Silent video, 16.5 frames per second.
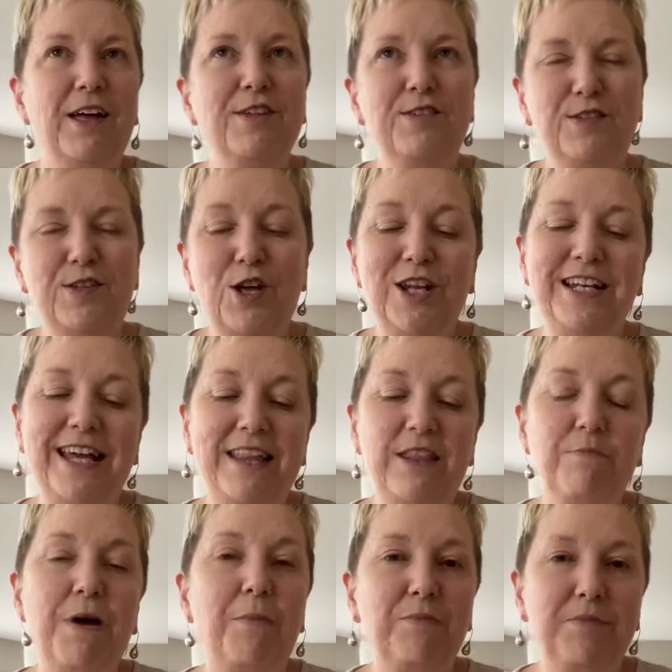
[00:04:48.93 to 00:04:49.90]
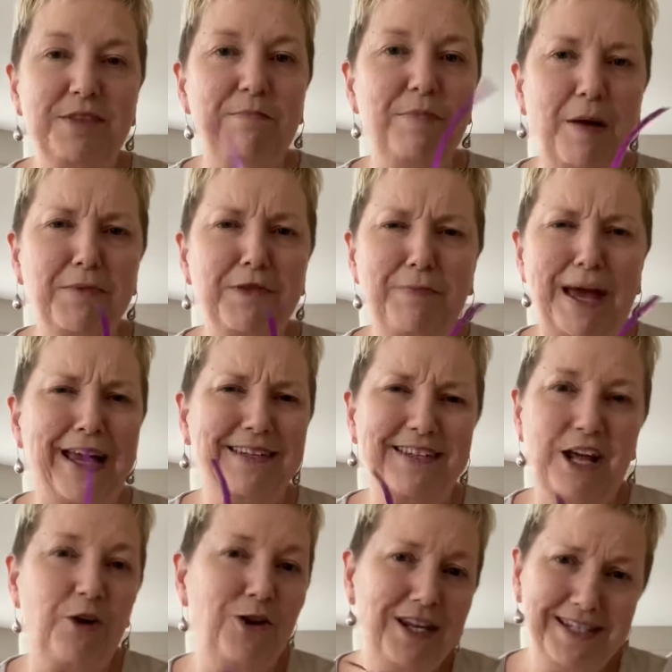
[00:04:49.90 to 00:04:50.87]
certainly the mums and bubs bags
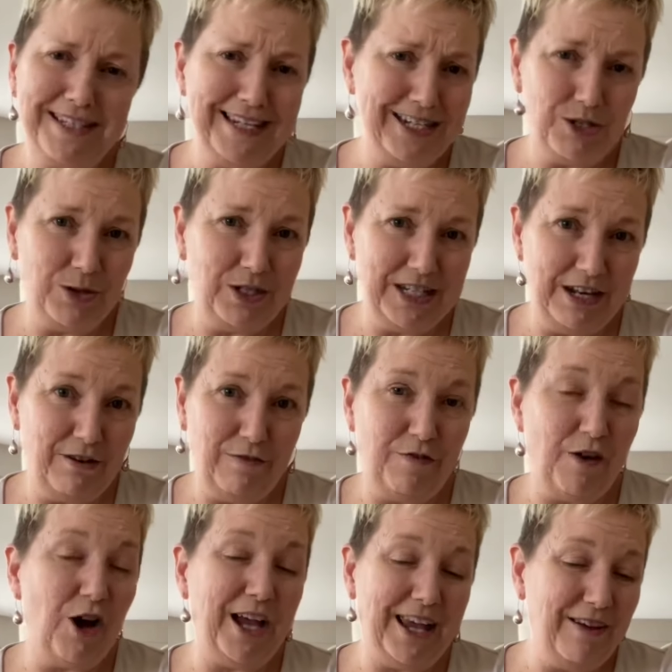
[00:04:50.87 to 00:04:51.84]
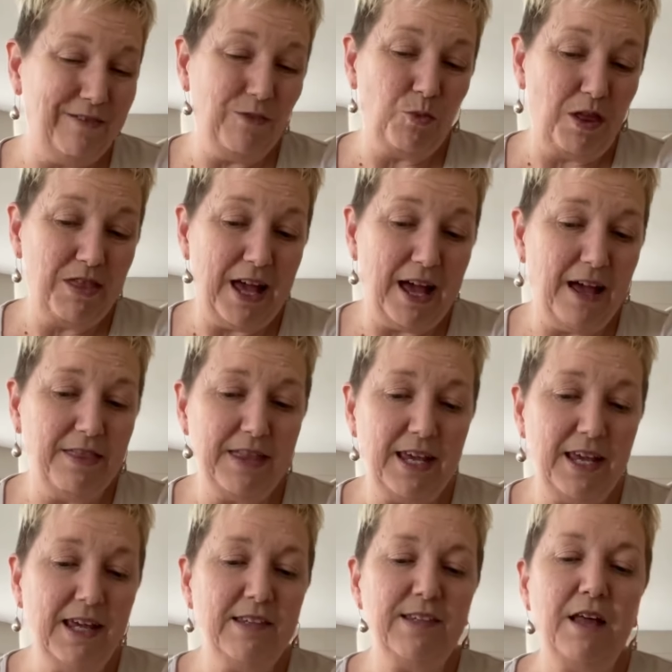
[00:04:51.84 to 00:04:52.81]
are easy to identify even without
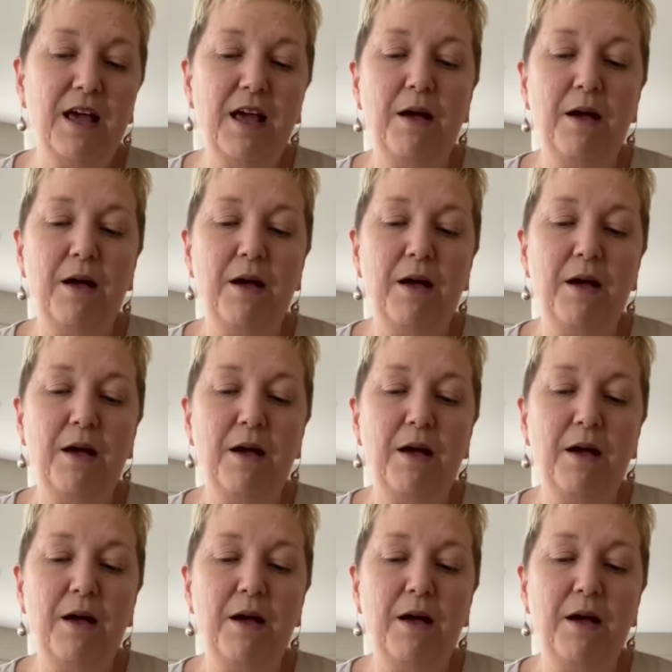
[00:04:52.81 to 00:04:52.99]
these,